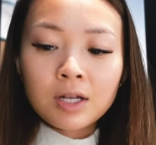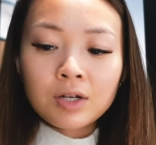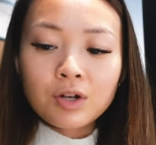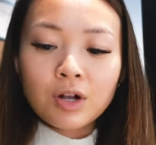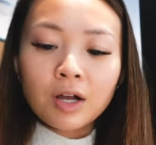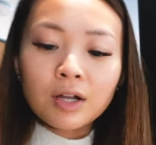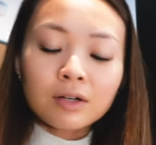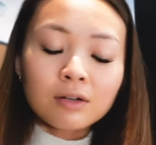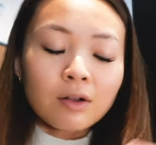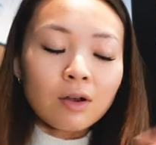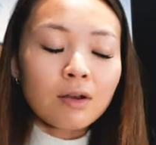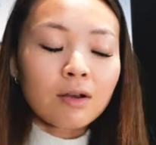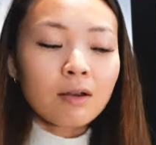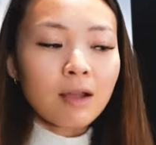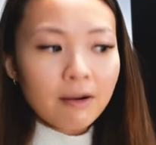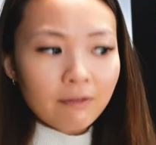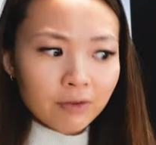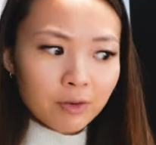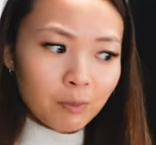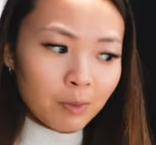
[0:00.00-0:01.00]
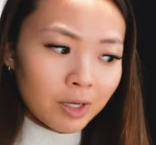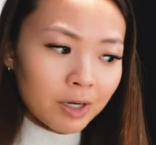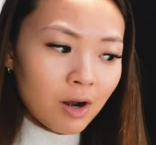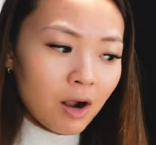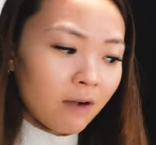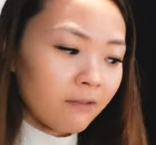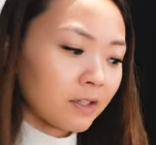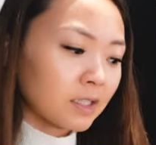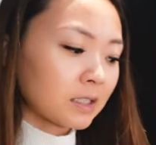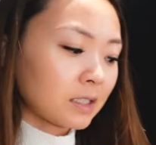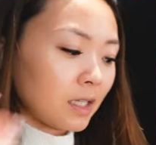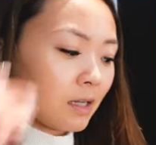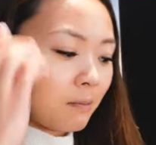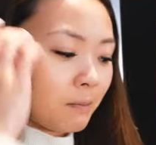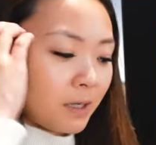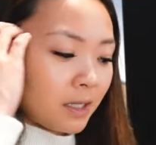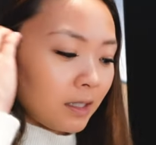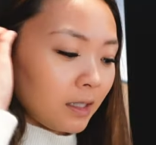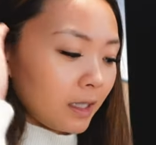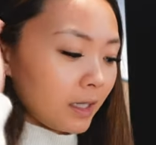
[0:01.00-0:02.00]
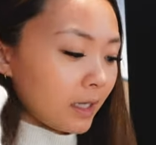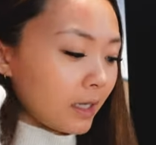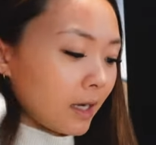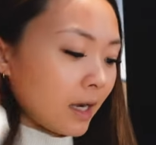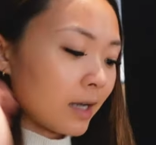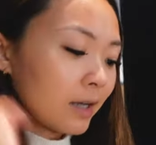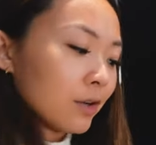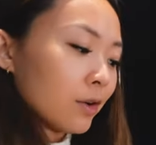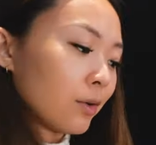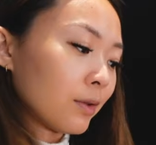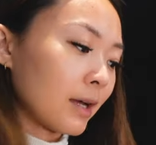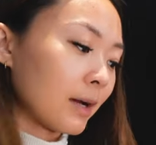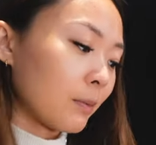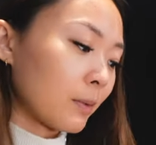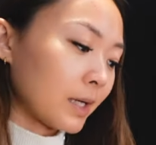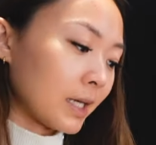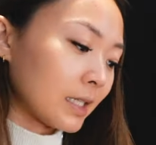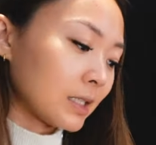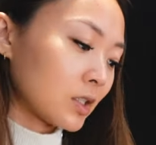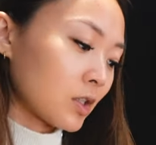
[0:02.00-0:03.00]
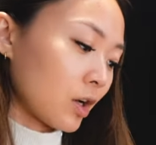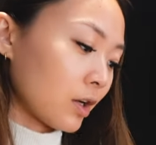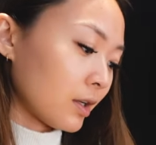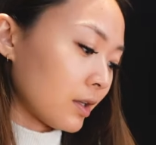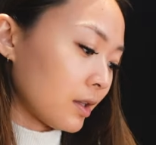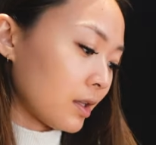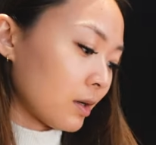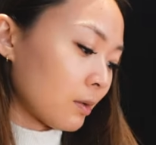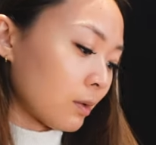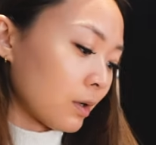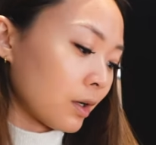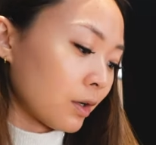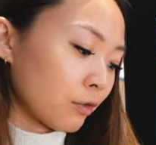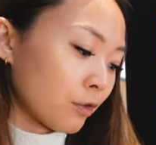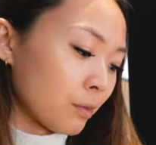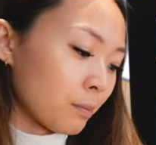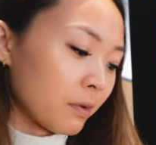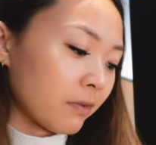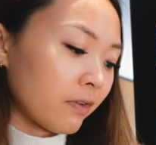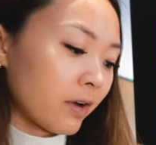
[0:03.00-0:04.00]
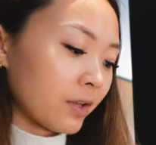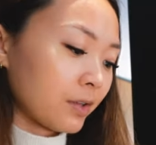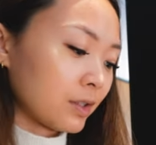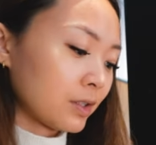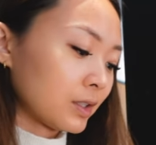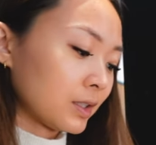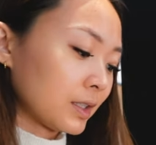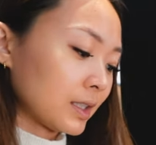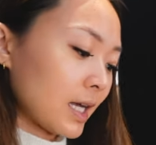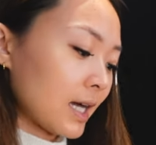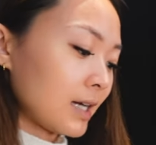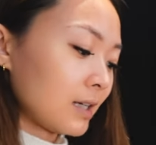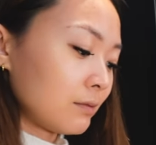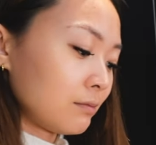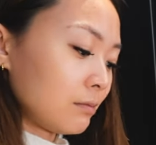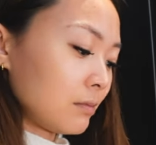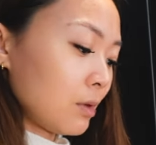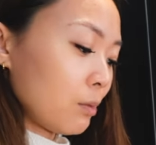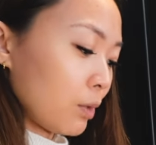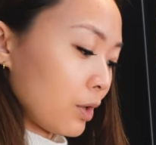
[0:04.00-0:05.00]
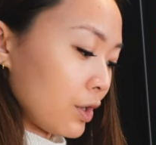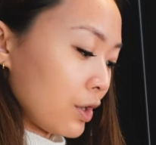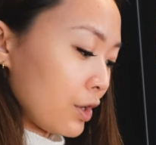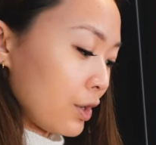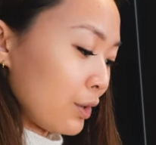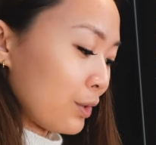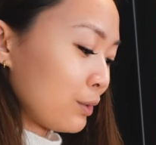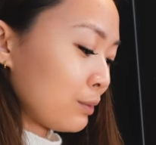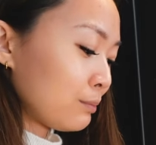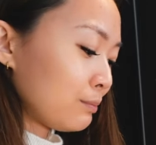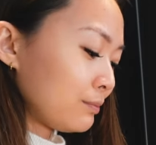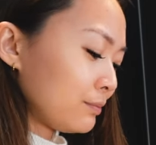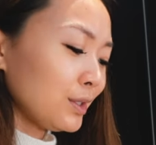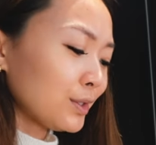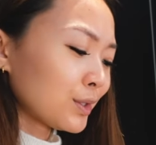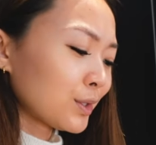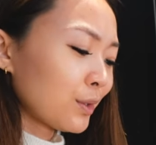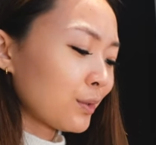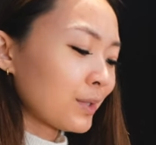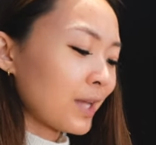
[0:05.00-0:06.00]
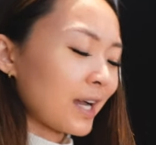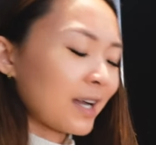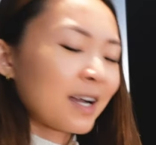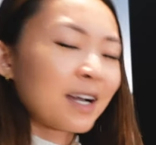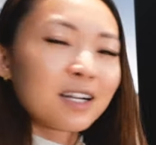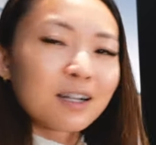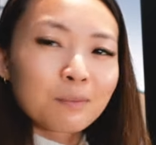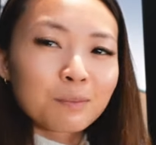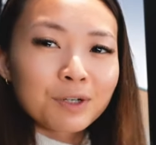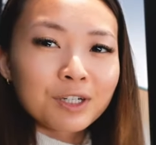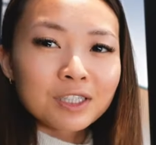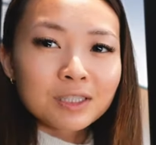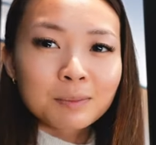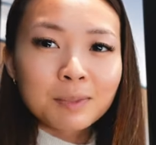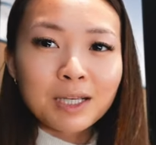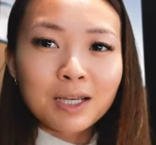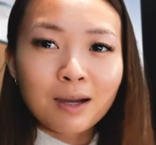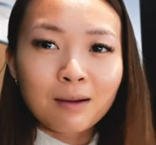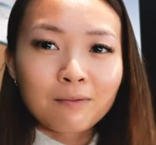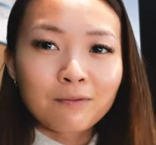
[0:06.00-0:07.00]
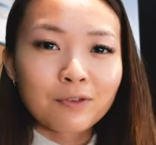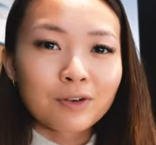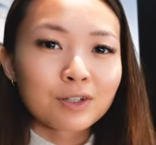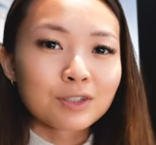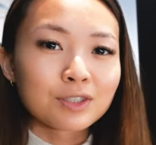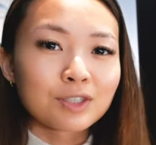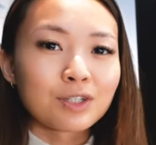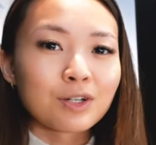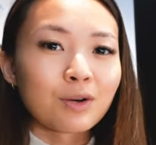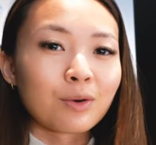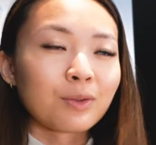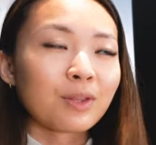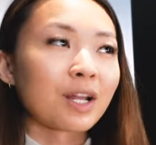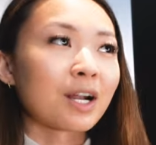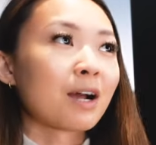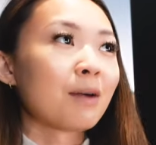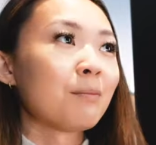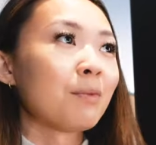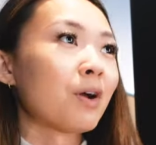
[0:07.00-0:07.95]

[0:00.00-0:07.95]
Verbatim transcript: Not everyone obviously but like I know that when I started there were a group of others that were new so that kind of brings me comfort to know that I'm